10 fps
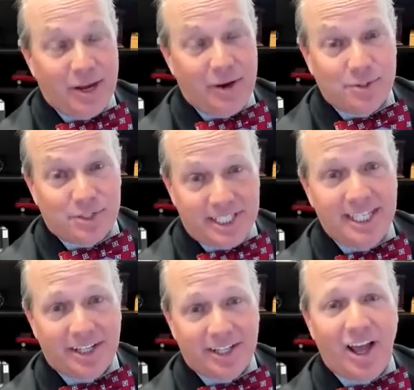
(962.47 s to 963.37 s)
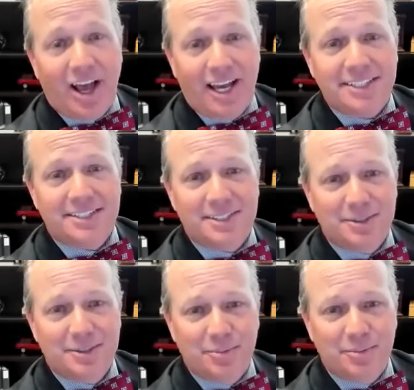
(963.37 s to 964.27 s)
don't see it a lot,
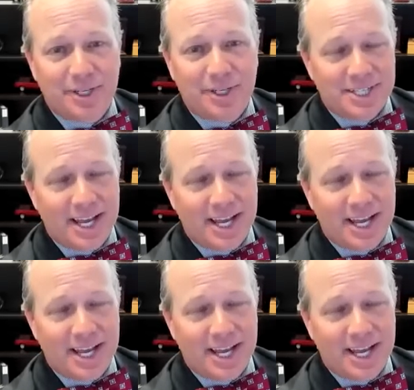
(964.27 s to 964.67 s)
but it's